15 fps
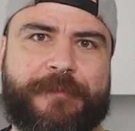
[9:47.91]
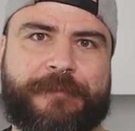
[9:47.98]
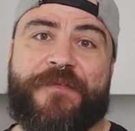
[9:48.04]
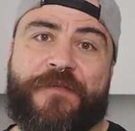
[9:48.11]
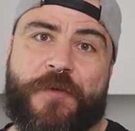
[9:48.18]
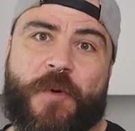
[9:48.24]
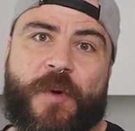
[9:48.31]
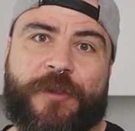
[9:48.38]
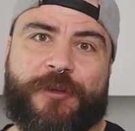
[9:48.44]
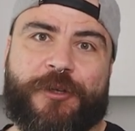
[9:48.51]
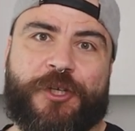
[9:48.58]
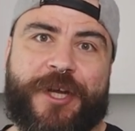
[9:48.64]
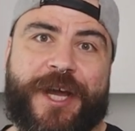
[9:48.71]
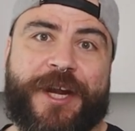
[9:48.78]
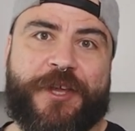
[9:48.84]
If you want to
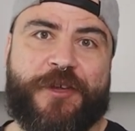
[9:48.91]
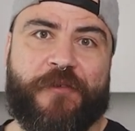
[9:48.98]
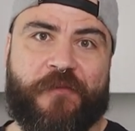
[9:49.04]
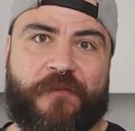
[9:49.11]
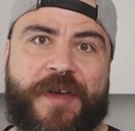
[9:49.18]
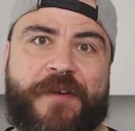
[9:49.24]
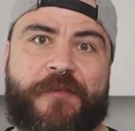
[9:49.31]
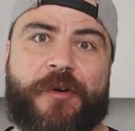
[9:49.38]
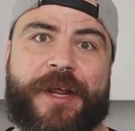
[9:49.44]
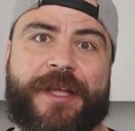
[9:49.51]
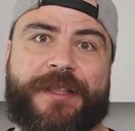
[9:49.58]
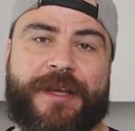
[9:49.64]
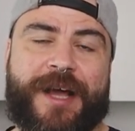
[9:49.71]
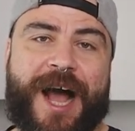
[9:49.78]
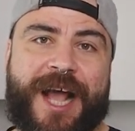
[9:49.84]
share your
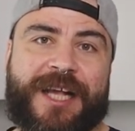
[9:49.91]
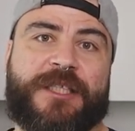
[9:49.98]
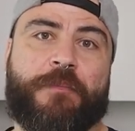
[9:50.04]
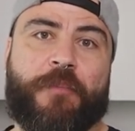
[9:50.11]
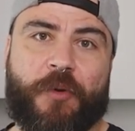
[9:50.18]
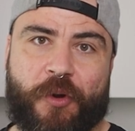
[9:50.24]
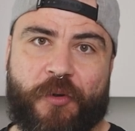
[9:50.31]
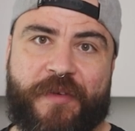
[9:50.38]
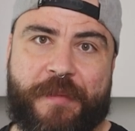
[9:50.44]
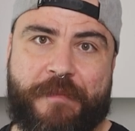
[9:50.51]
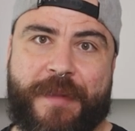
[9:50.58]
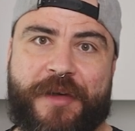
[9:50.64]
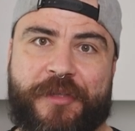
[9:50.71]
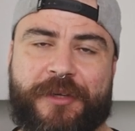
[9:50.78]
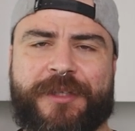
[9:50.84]
favorite ice pour over
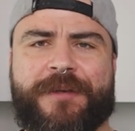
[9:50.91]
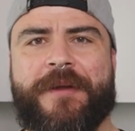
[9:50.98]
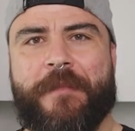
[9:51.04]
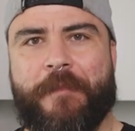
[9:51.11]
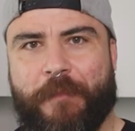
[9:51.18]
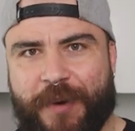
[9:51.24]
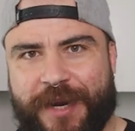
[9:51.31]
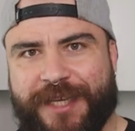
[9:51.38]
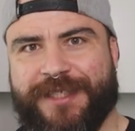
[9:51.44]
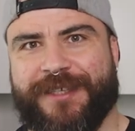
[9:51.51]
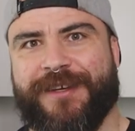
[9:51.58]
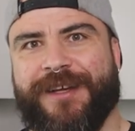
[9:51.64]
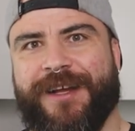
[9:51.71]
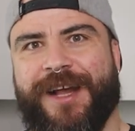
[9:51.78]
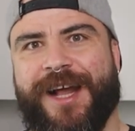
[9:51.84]
method,
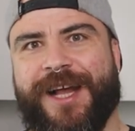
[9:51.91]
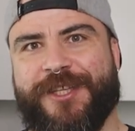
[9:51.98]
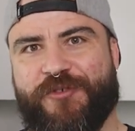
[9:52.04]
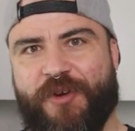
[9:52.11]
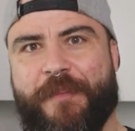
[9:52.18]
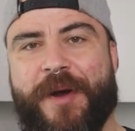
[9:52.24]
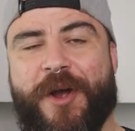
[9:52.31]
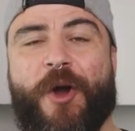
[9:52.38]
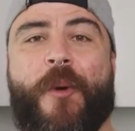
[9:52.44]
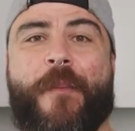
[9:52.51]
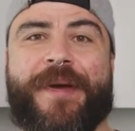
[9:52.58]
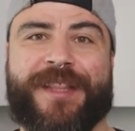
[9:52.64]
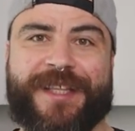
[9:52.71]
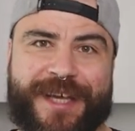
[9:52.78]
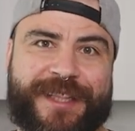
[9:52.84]
please uh, drop a
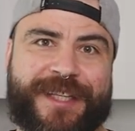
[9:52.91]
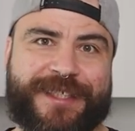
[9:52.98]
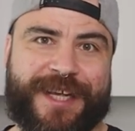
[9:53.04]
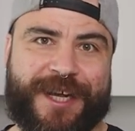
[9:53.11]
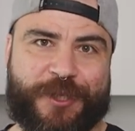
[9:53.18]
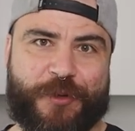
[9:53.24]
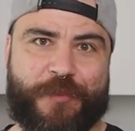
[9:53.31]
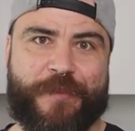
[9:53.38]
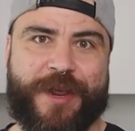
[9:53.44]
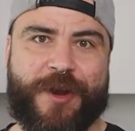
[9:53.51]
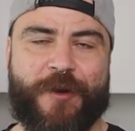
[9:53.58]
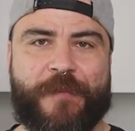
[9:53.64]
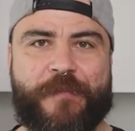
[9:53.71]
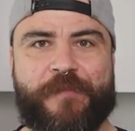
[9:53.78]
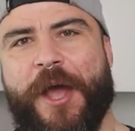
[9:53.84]
comment in the section
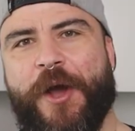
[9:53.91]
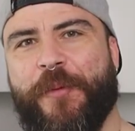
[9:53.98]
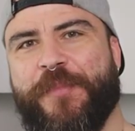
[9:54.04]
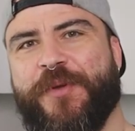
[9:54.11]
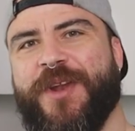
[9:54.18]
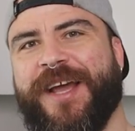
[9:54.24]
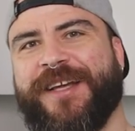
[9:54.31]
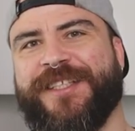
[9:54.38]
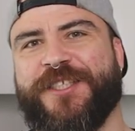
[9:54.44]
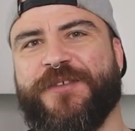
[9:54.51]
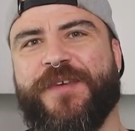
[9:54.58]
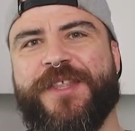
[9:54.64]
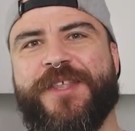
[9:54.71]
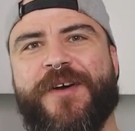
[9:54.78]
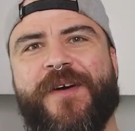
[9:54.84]
below. I hope you like this
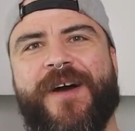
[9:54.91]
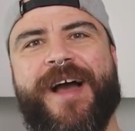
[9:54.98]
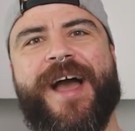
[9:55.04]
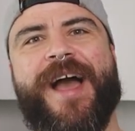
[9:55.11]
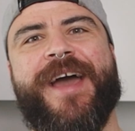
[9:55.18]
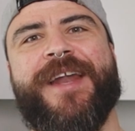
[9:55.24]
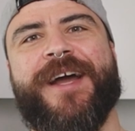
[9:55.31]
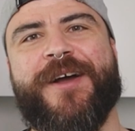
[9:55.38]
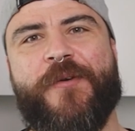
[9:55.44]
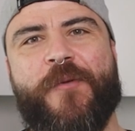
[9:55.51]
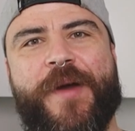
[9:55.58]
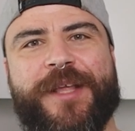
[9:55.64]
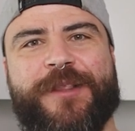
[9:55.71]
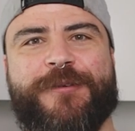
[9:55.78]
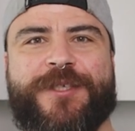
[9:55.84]
video and I
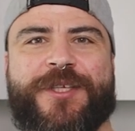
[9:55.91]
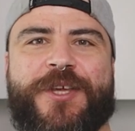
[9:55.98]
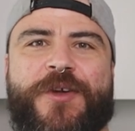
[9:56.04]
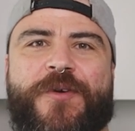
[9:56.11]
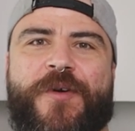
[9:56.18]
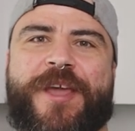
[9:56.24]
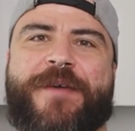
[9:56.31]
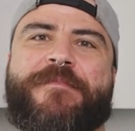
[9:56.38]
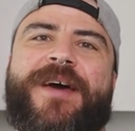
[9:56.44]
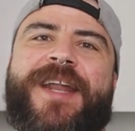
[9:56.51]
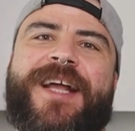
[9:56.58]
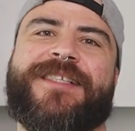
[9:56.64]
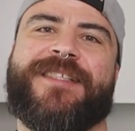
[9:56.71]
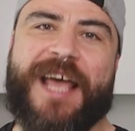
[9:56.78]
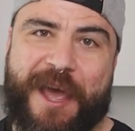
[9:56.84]
can't wait to see you in my
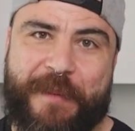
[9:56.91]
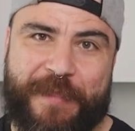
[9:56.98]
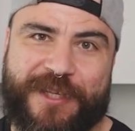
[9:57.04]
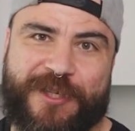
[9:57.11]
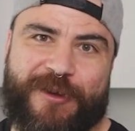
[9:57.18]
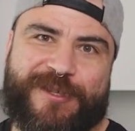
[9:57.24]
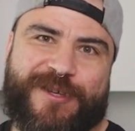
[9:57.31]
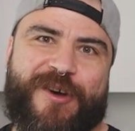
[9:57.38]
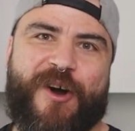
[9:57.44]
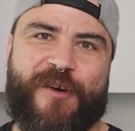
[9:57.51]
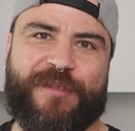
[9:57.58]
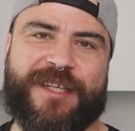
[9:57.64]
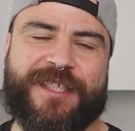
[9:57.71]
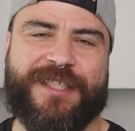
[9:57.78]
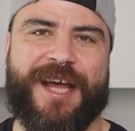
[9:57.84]
next episodes
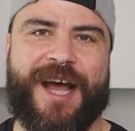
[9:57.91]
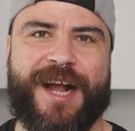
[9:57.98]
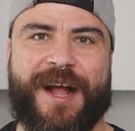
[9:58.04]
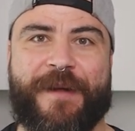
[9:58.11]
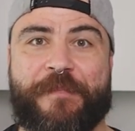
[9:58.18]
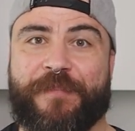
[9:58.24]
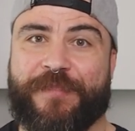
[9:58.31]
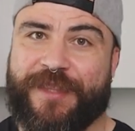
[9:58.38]
of the saga.